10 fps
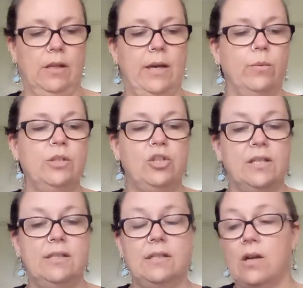it was
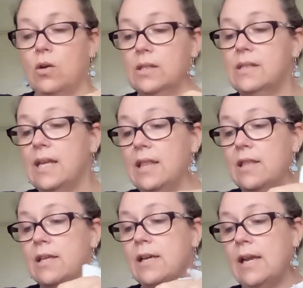just, honestly,
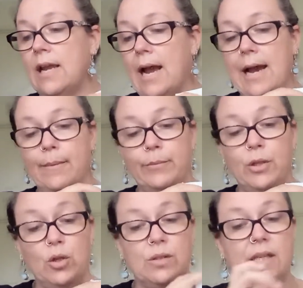the
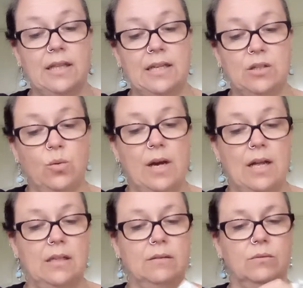using the
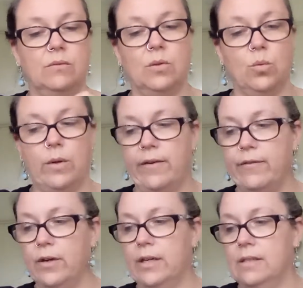etoile or whatever
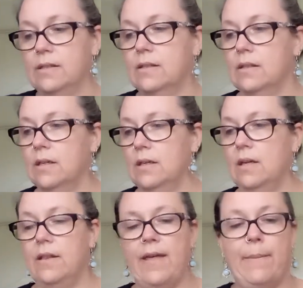it is,
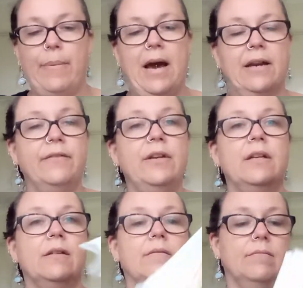that part of it
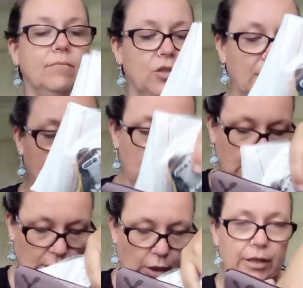just
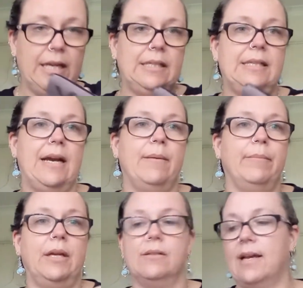slowed things down
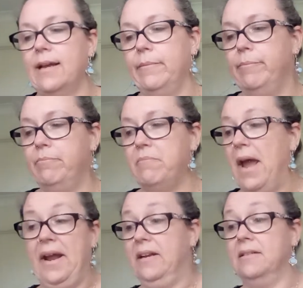because I
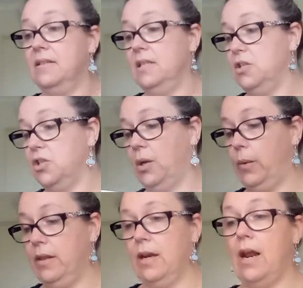hated stitching
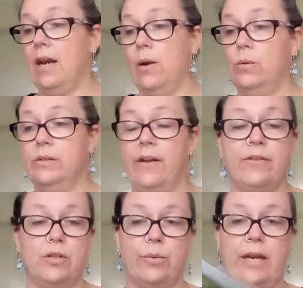with it. And I will never
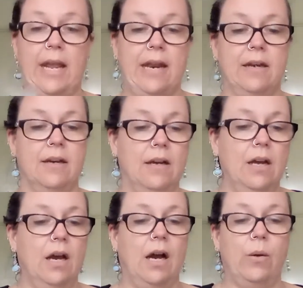do it again.
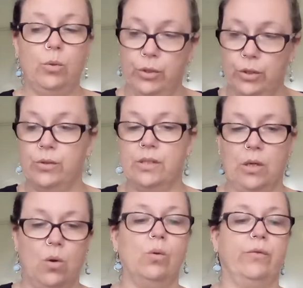I will use the
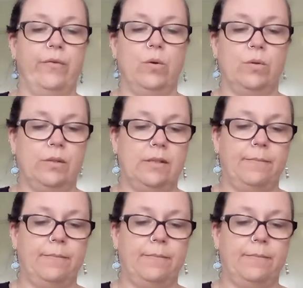called claws.